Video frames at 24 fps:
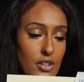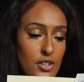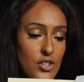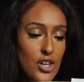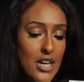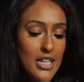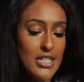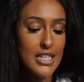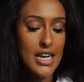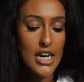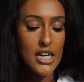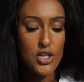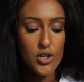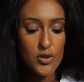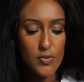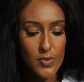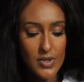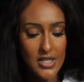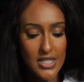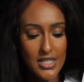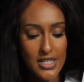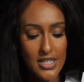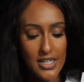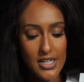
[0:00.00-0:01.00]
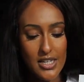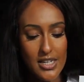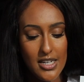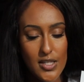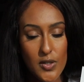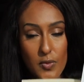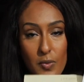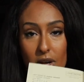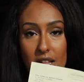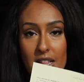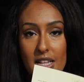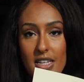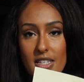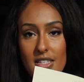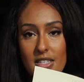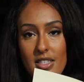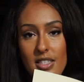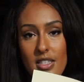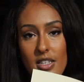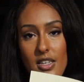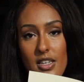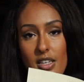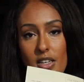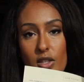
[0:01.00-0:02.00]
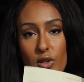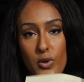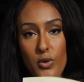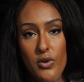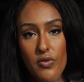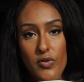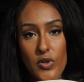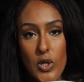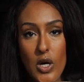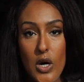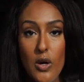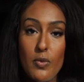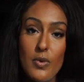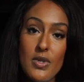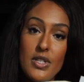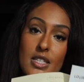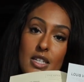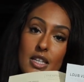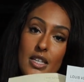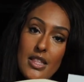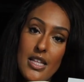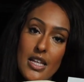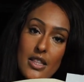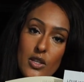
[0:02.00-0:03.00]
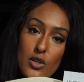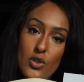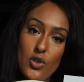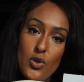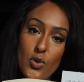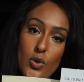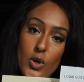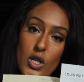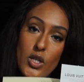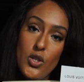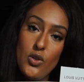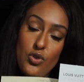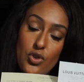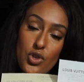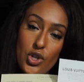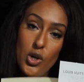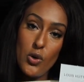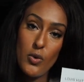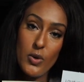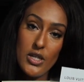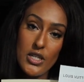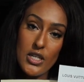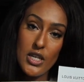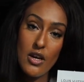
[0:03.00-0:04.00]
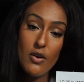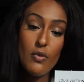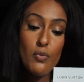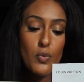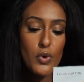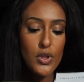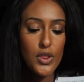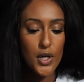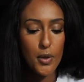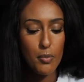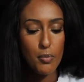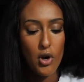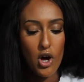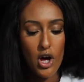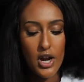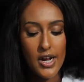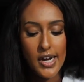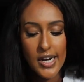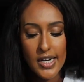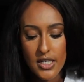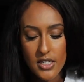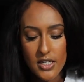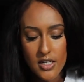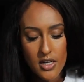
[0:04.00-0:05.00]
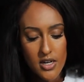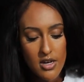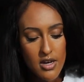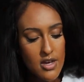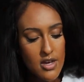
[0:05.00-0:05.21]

the transaction receipt, as well as the Louis Vuitton receipt that the stores usually always give with their product.